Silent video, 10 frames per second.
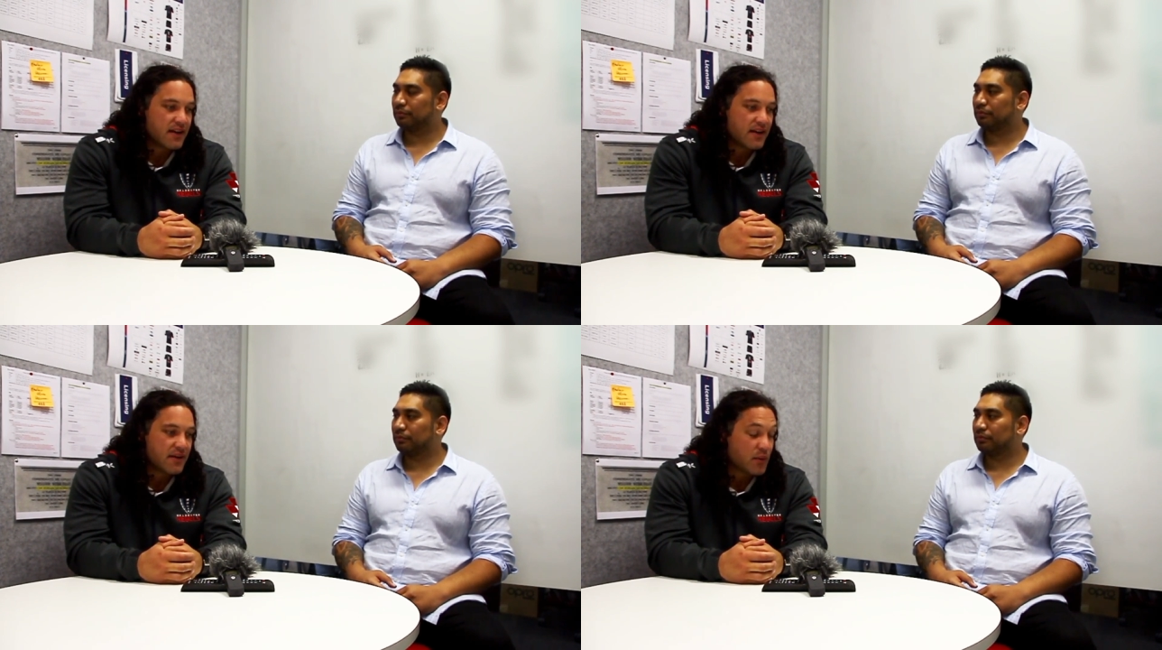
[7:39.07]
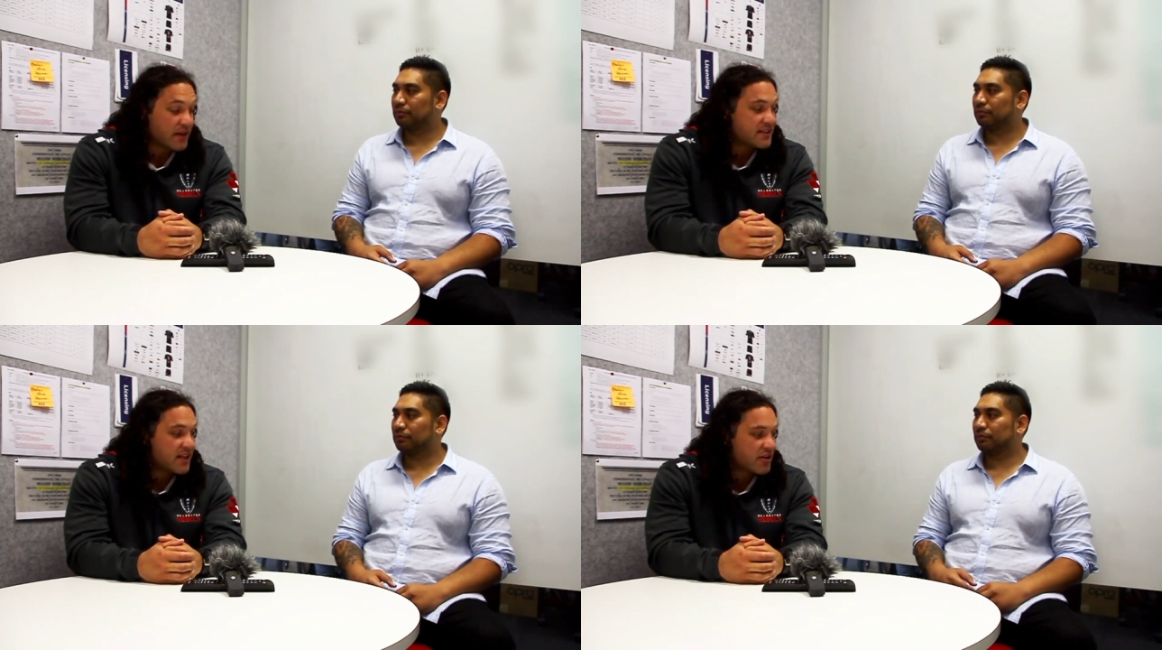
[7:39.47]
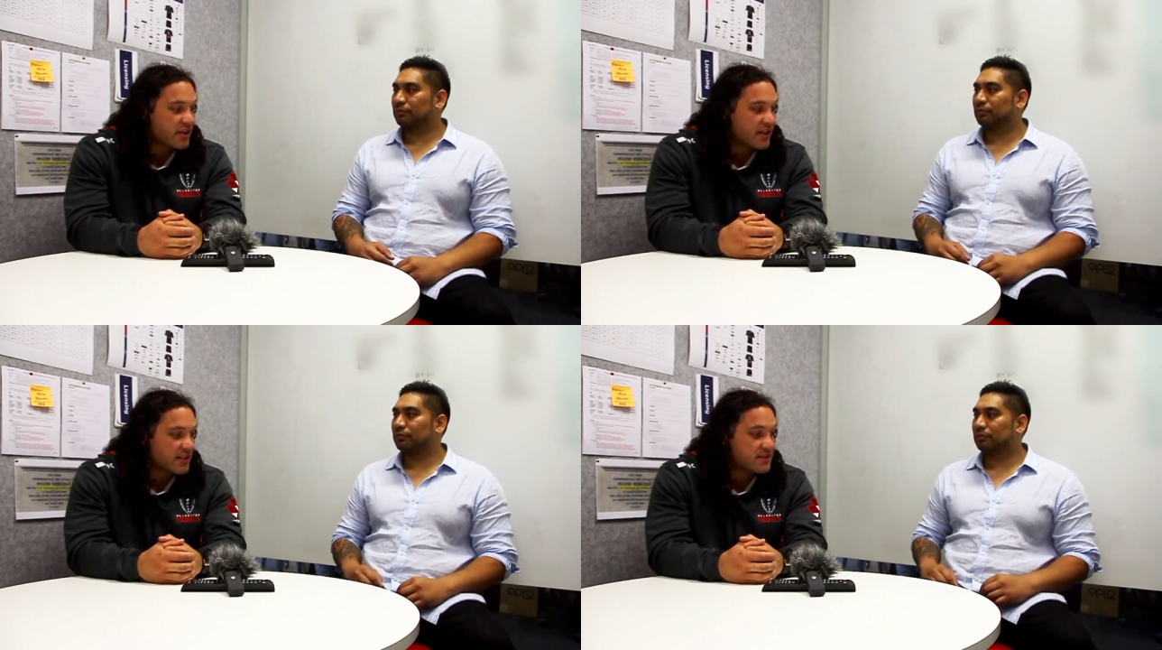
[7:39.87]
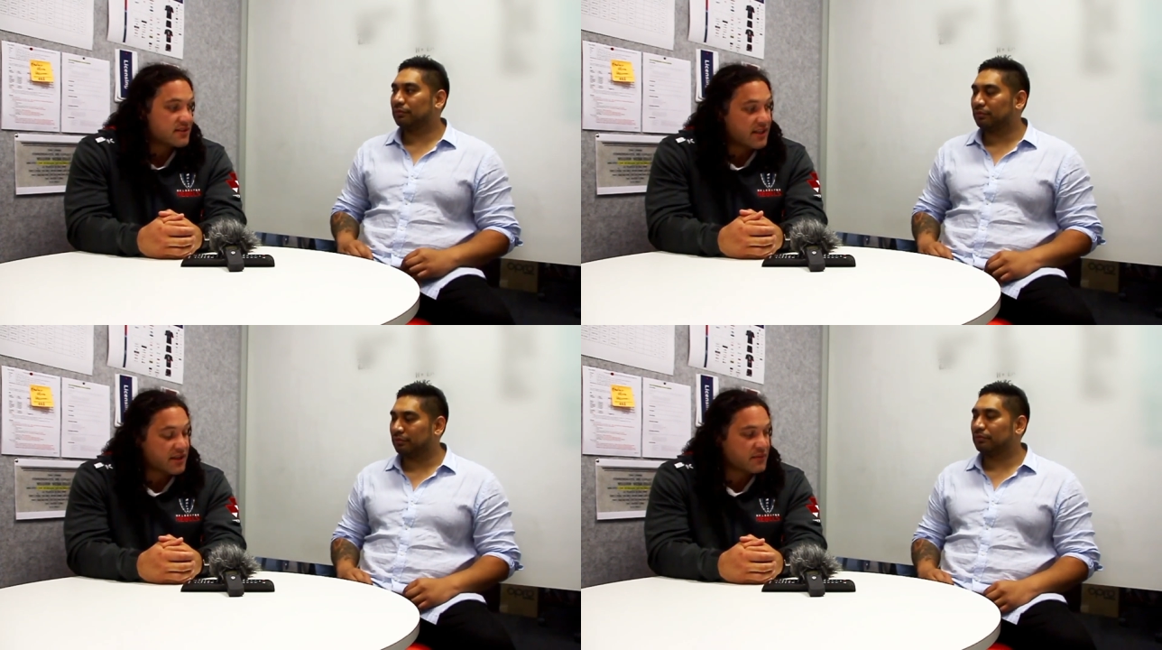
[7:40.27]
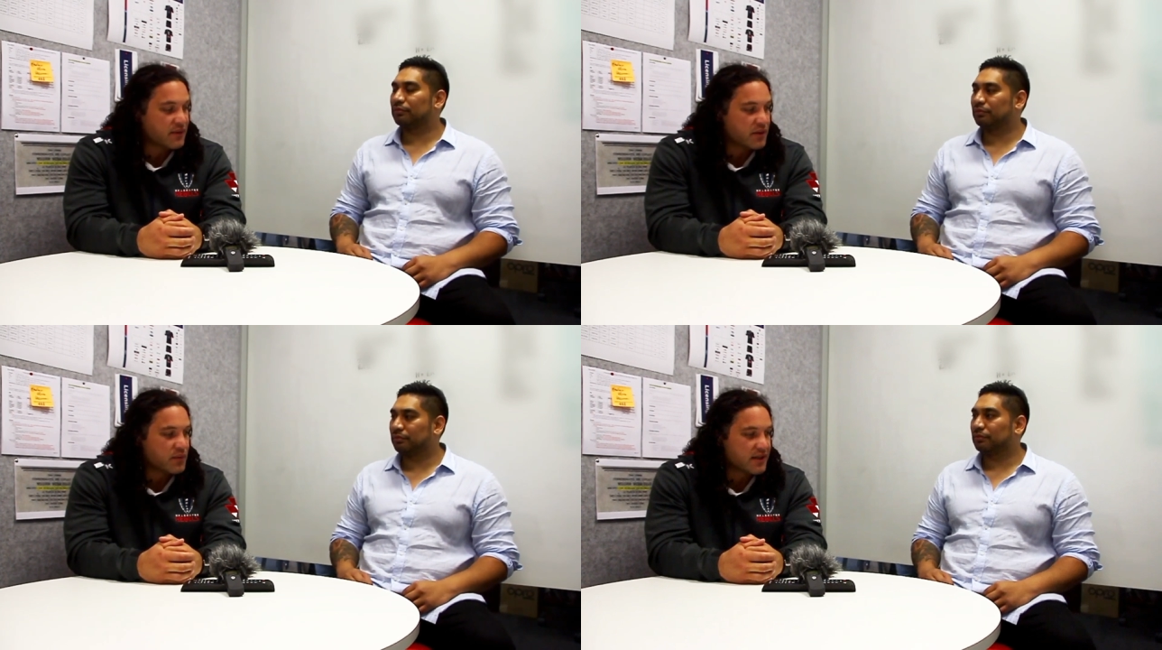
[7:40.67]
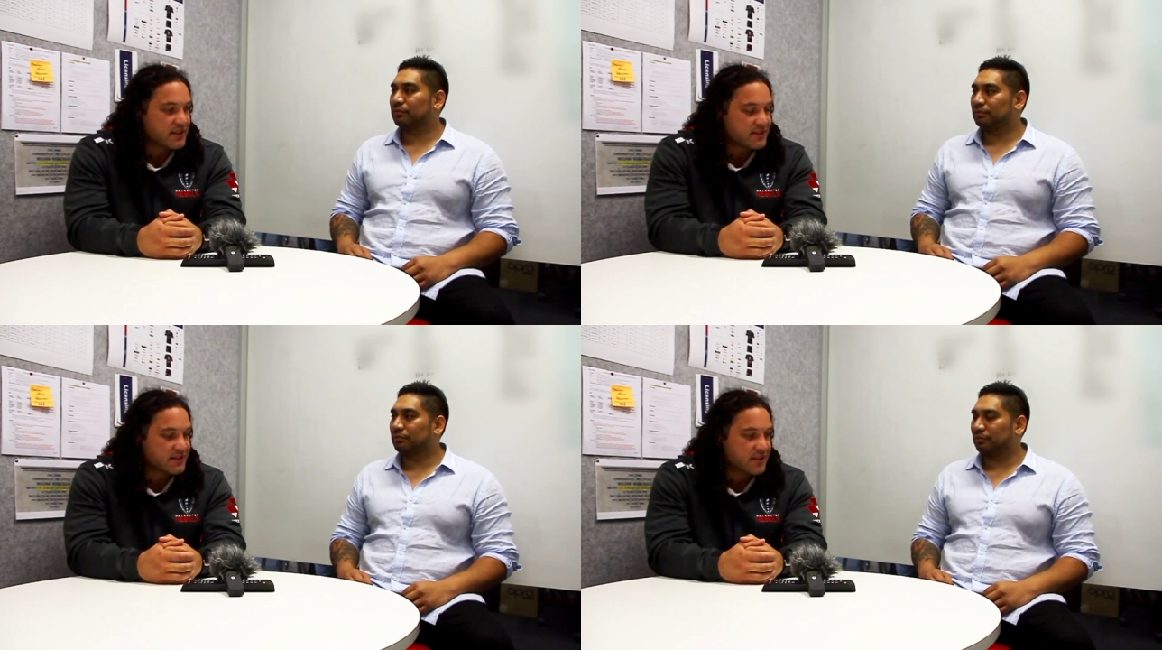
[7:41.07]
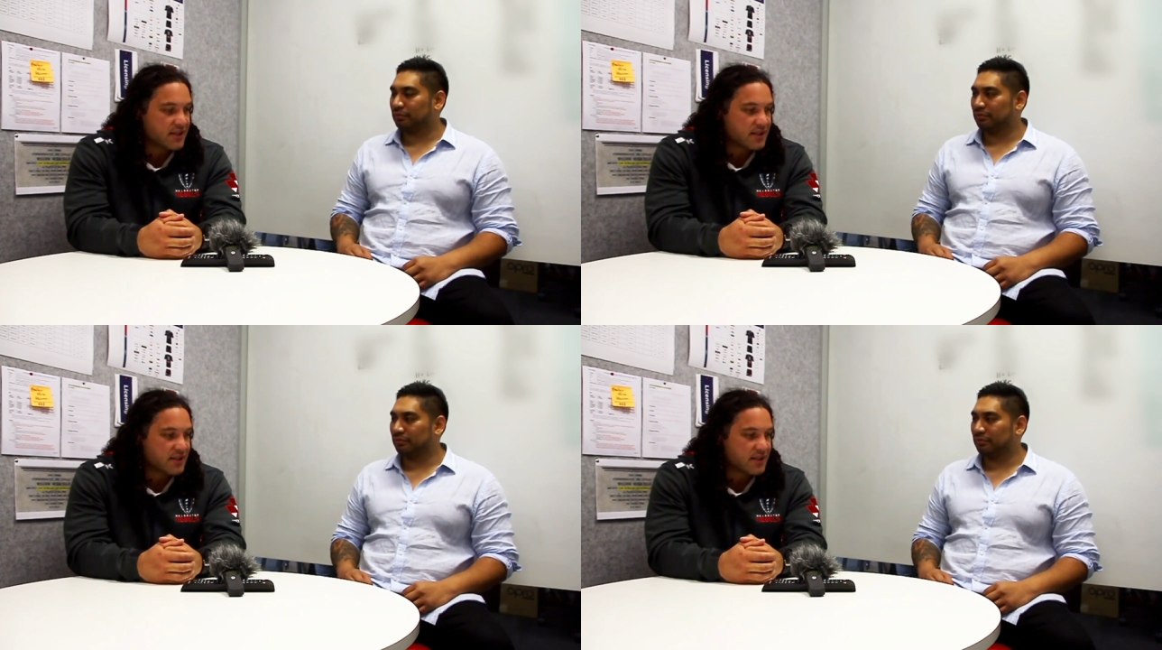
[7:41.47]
Speaker 1: uh, the Wellington Hurricanes in in Wellington.